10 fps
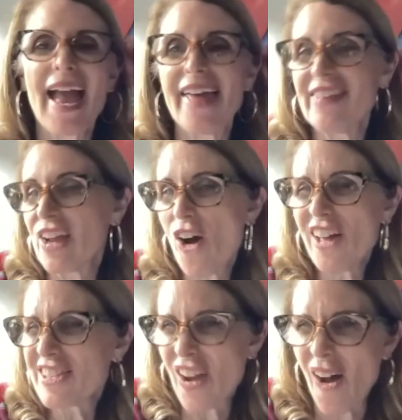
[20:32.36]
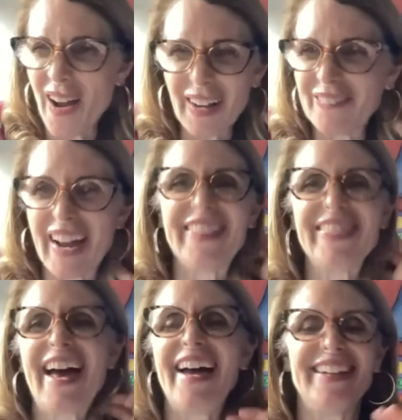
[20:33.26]
And they all talk
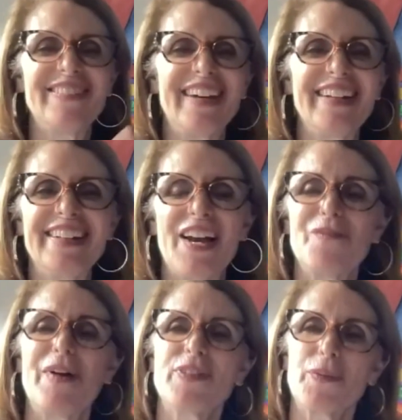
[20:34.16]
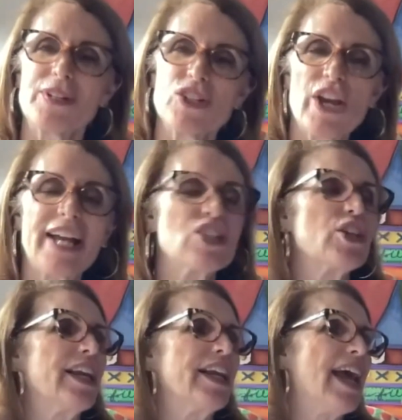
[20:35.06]
about that, about the
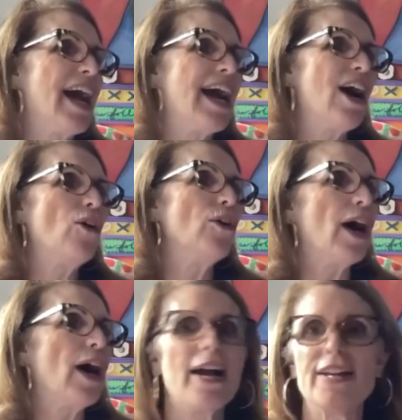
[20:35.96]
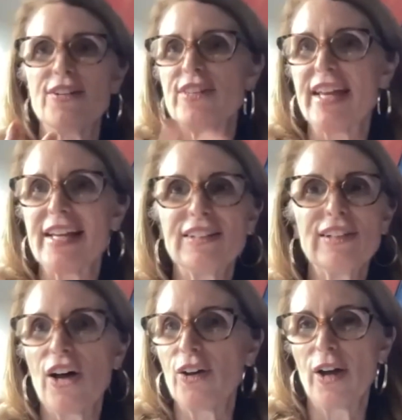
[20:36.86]
rejection and how I
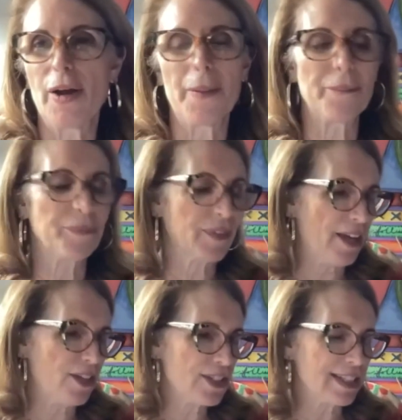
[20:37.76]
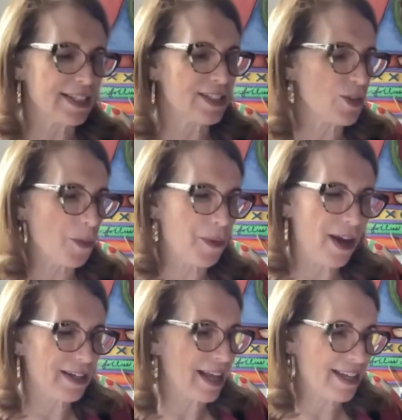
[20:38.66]
just listened to a
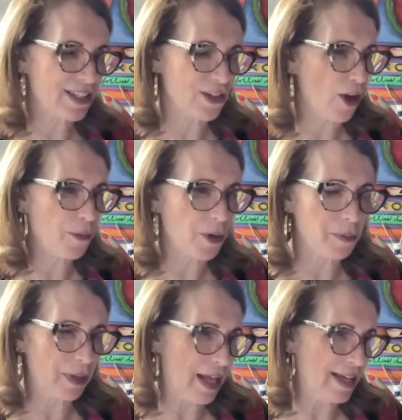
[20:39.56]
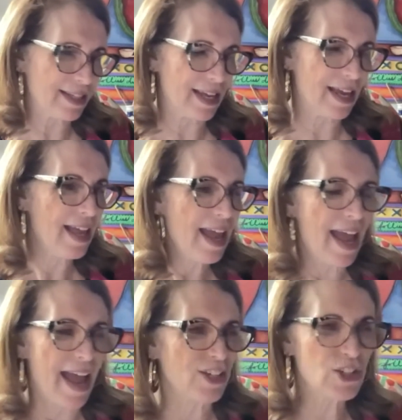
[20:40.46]
podcast of Aubrey Plaza,
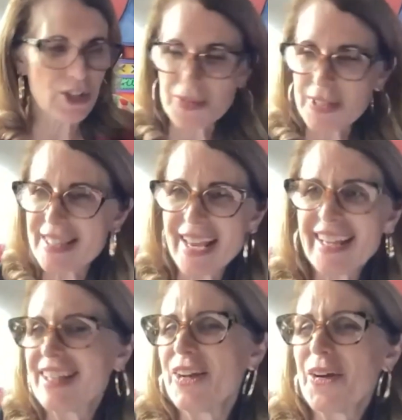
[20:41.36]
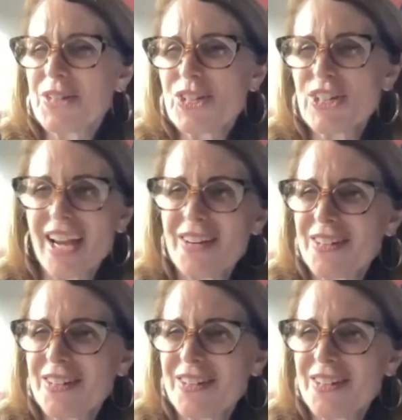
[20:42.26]
and she was saying, she'd